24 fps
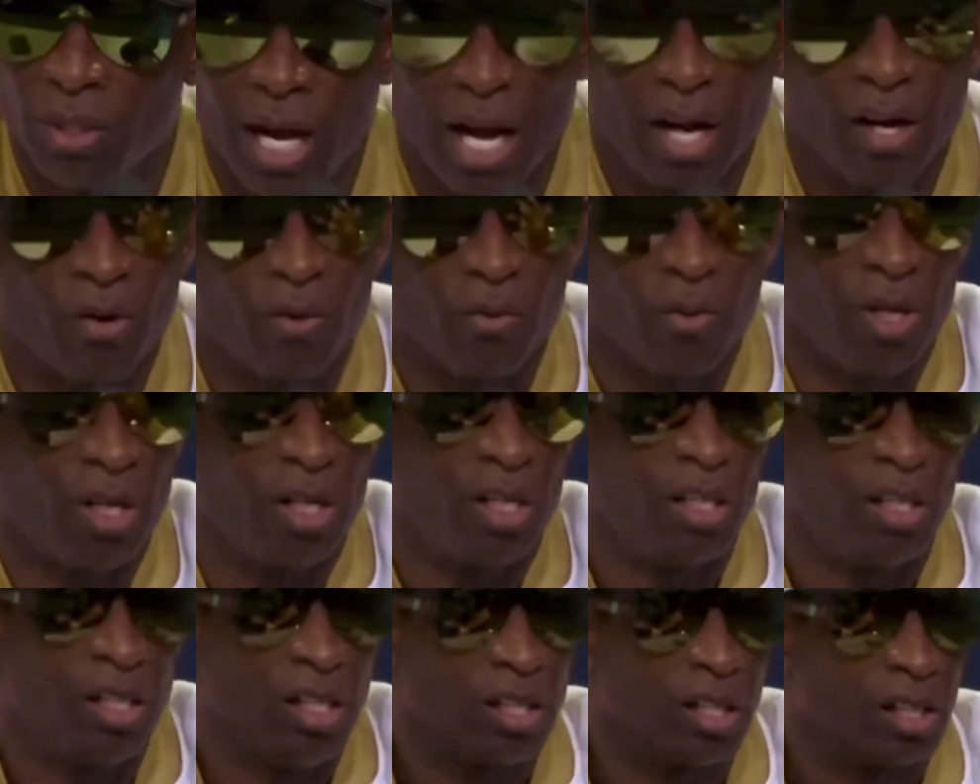I don't
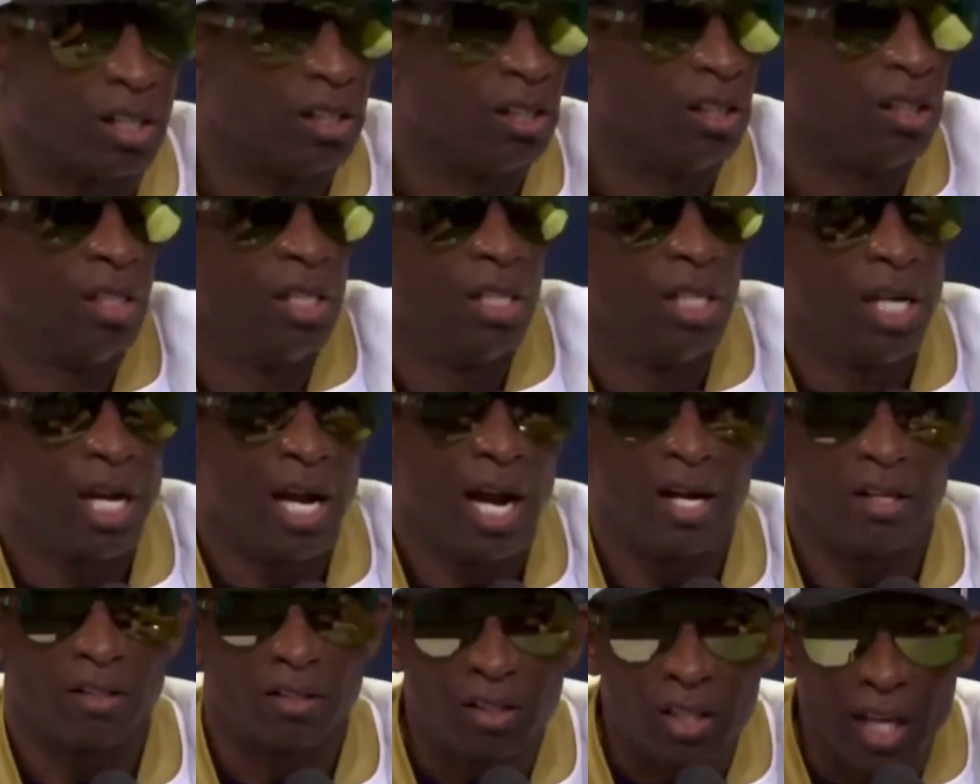really look
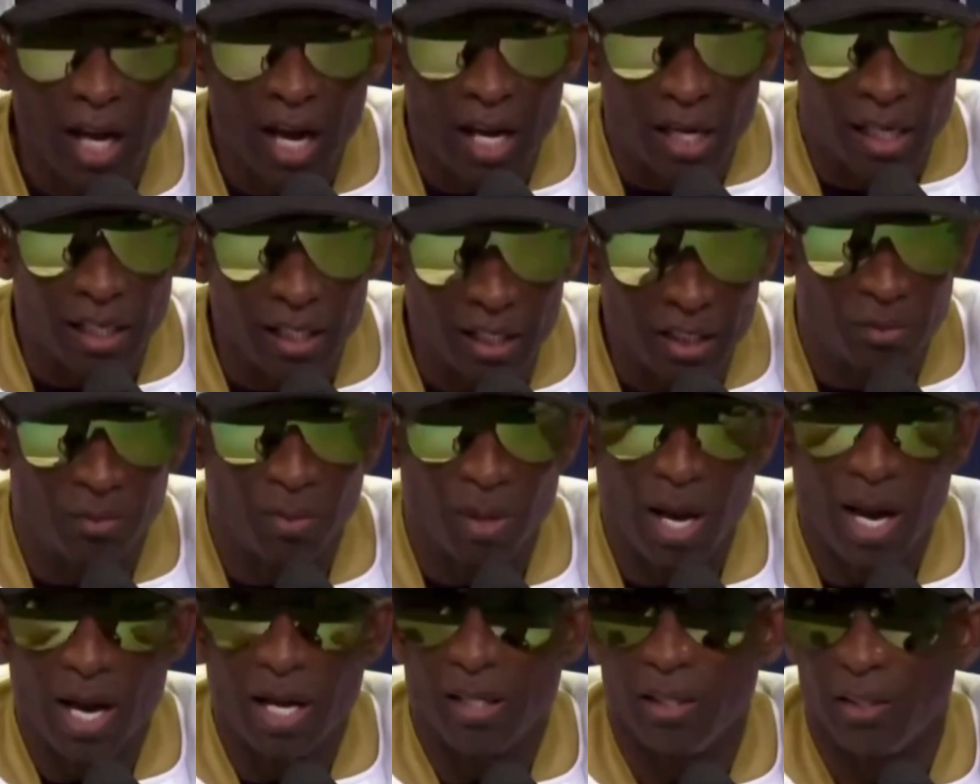outside these
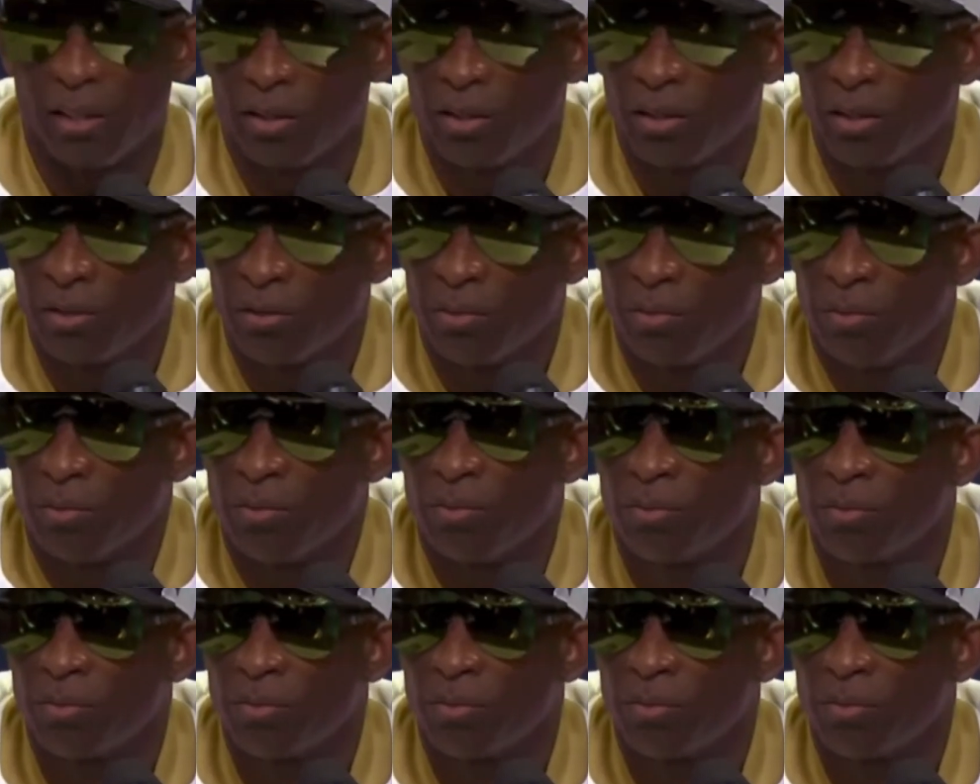blinders.